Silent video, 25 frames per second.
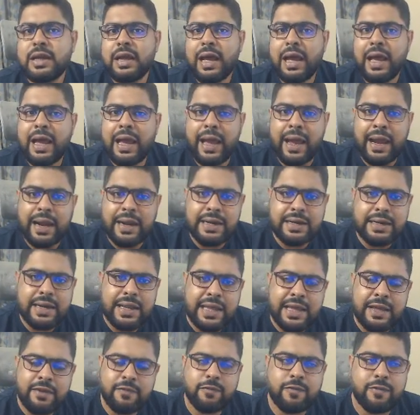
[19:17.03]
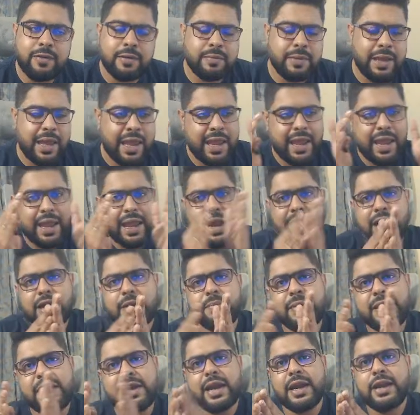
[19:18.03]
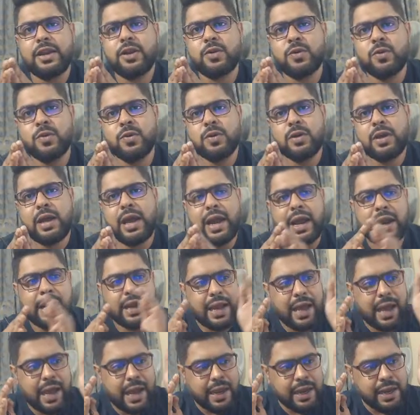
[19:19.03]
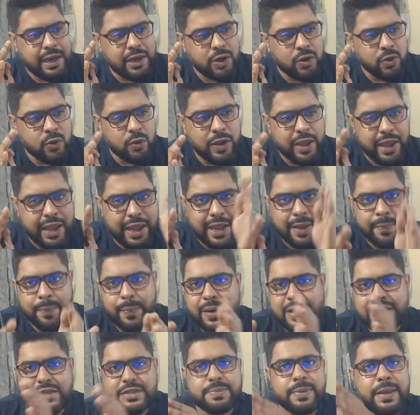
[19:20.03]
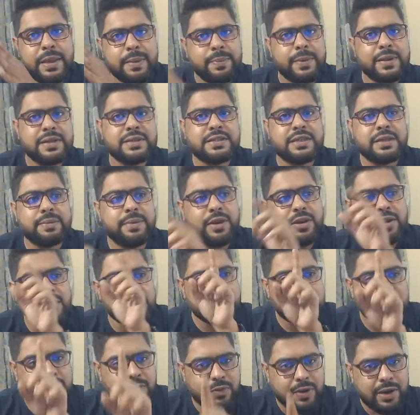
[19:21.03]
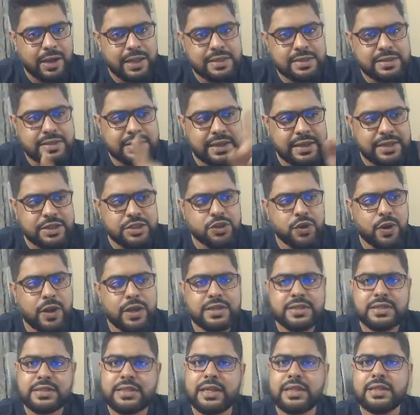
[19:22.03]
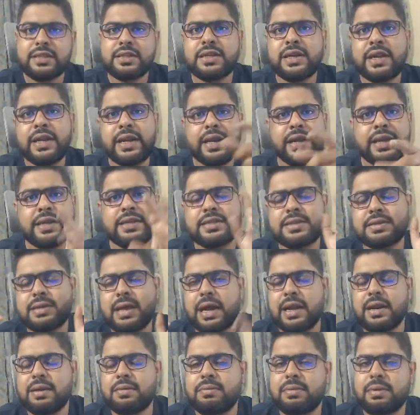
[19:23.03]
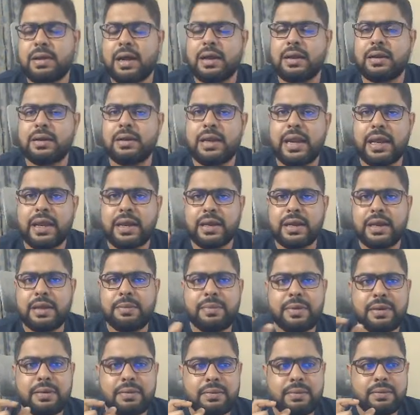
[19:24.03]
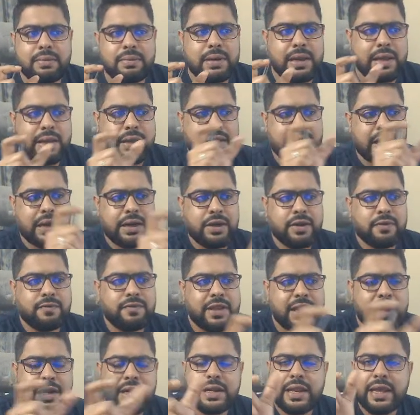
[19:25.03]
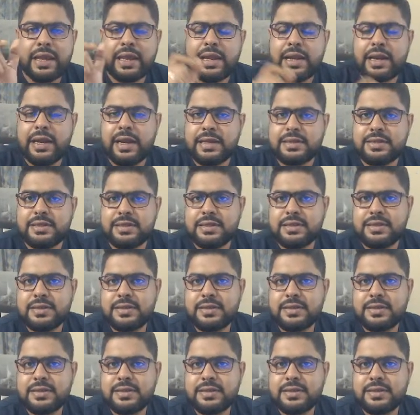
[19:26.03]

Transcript: And if A and B I know, and I know A plus B plus C, because once C joins, then 3 days are like kind of they are taking less.